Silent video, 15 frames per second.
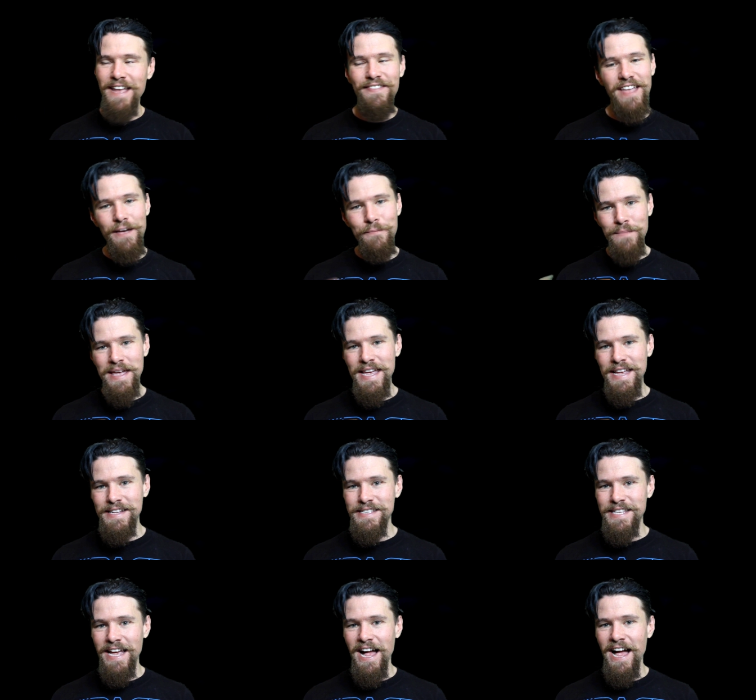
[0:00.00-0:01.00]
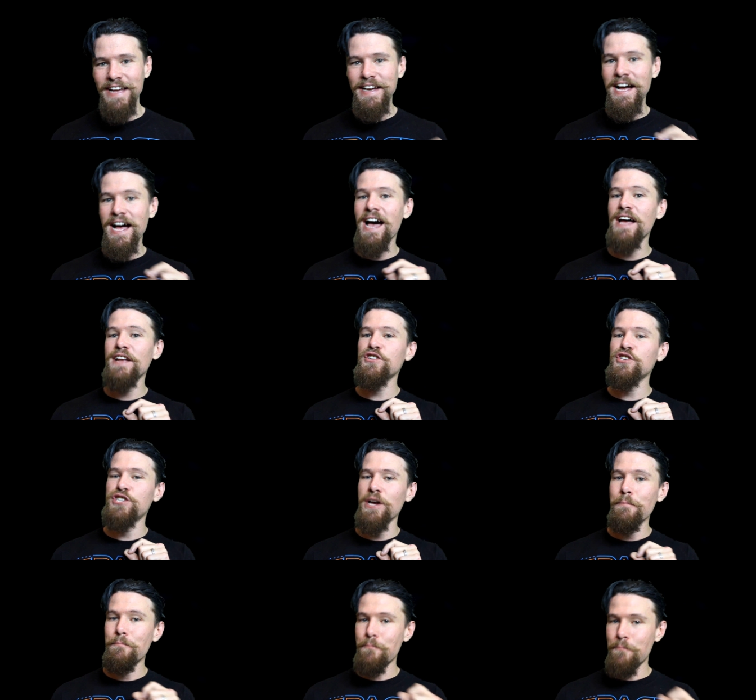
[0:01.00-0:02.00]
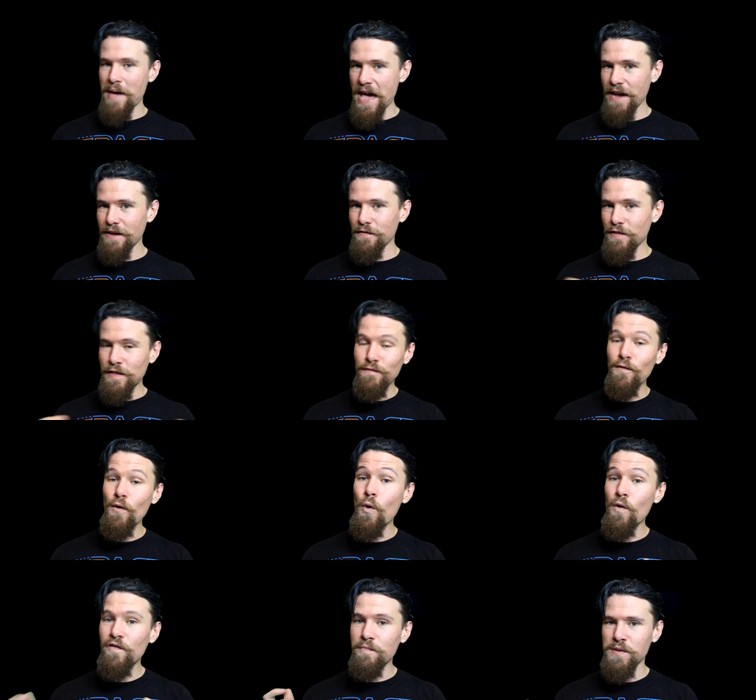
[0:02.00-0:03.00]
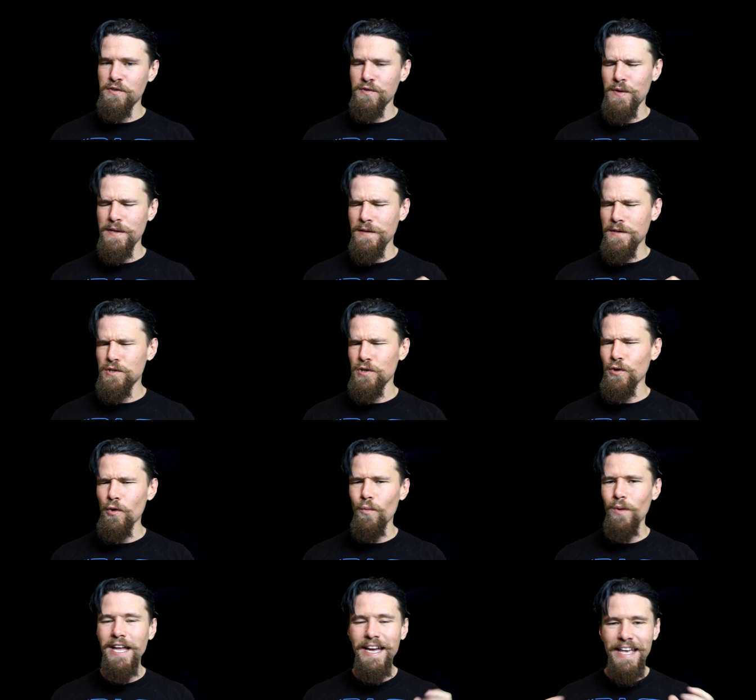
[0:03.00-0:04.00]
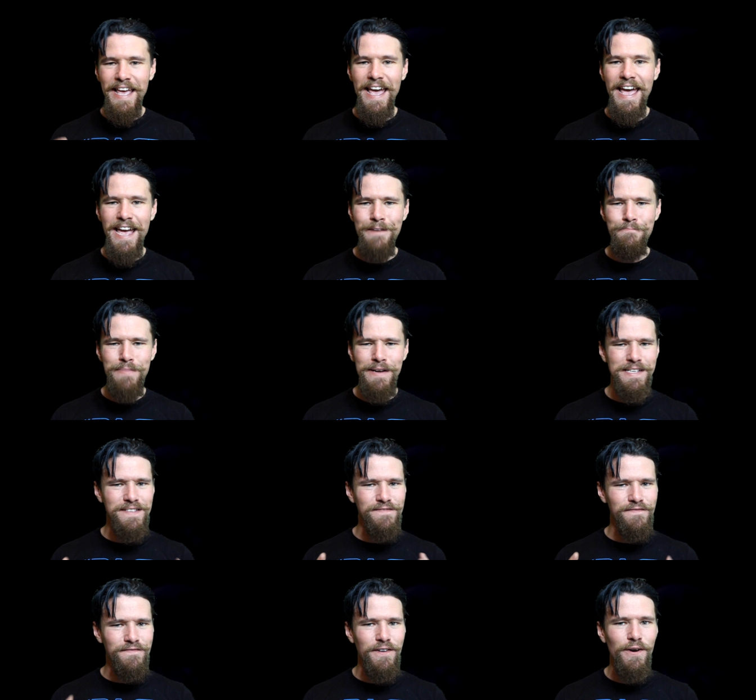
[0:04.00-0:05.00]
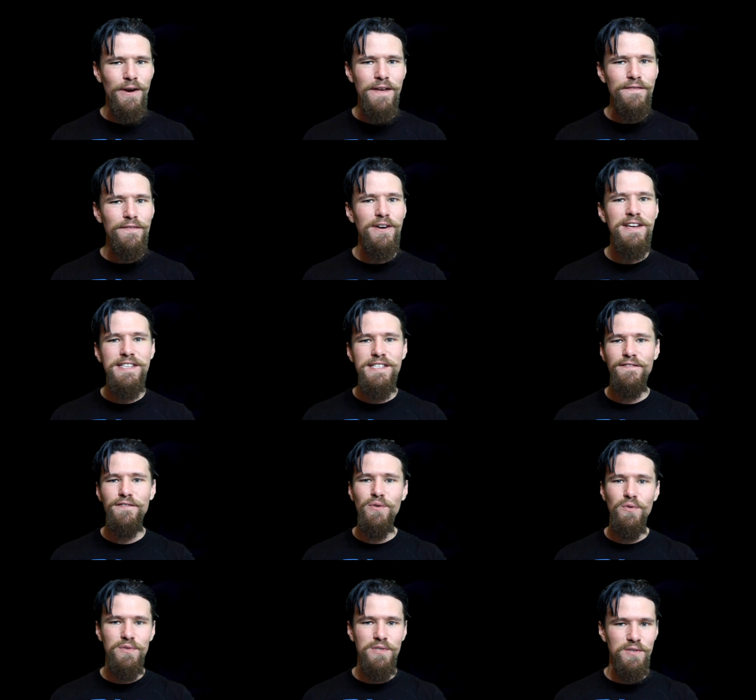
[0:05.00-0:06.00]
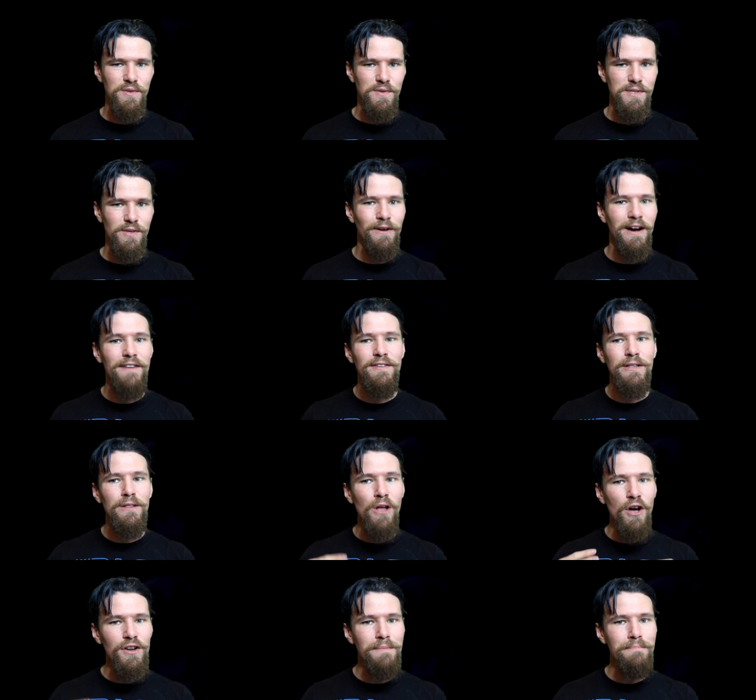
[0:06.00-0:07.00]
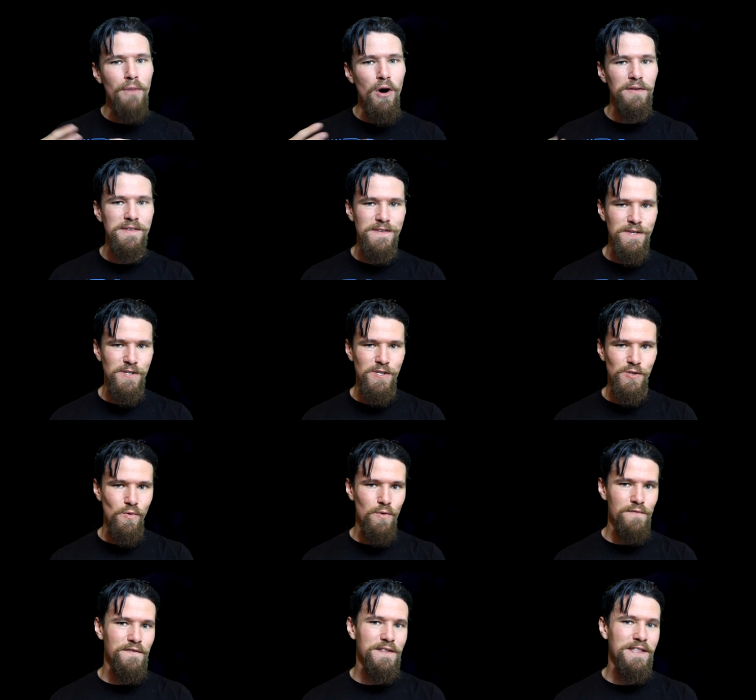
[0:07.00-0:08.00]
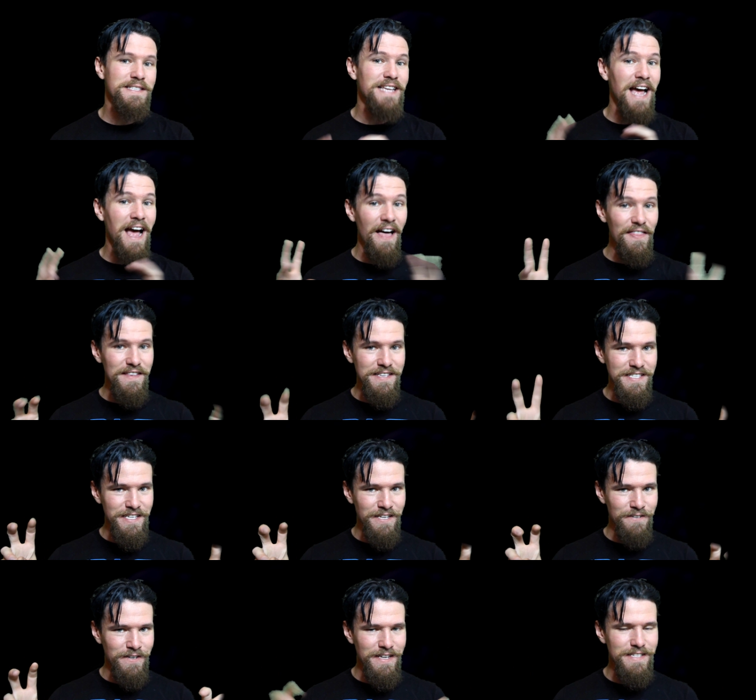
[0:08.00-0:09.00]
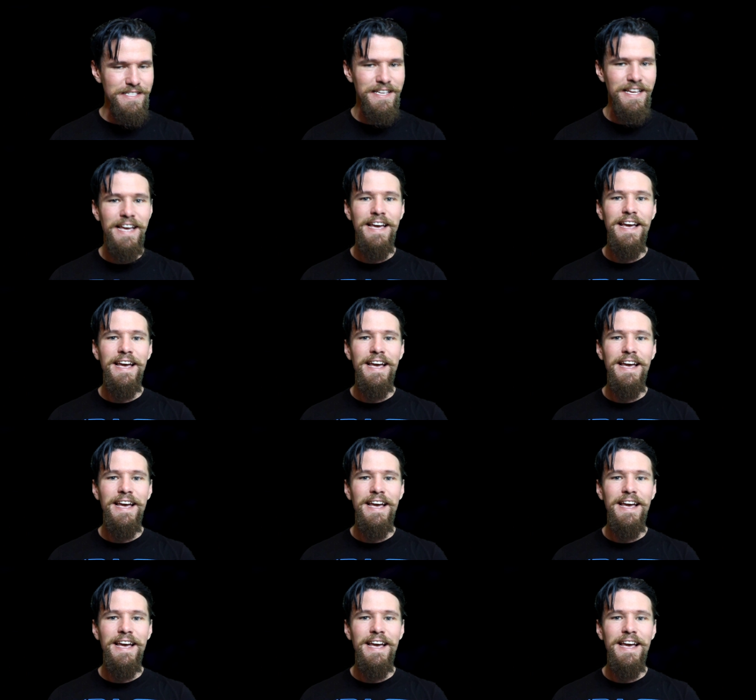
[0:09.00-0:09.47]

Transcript: and that means that I can't jump back and forth between the two. Well, I can, but it's very, very difficult to do so. I have a lot of mods installed for this other series